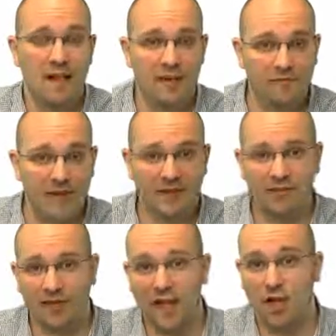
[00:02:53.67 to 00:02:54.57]

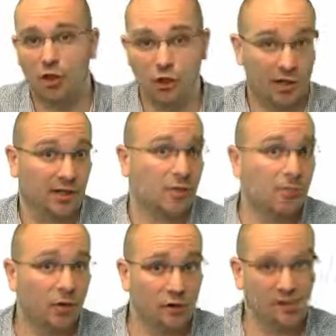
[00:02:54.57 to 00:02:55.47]
effectively turning the
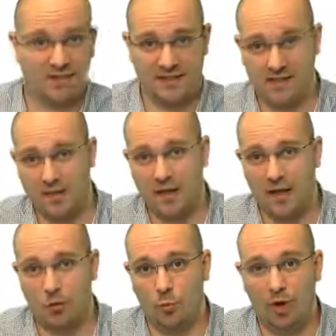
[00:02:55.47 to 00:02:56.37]
port fast
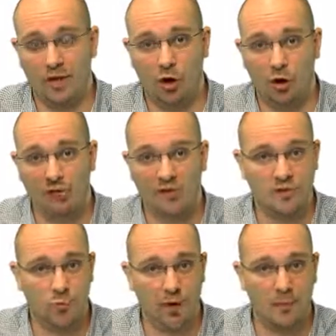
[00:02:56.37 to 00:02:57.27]
with it off
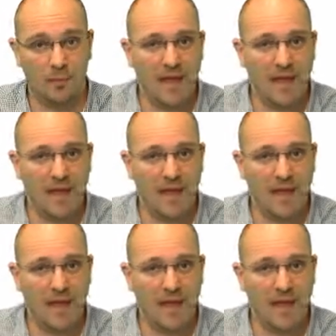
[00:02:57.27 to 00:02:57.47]
as well.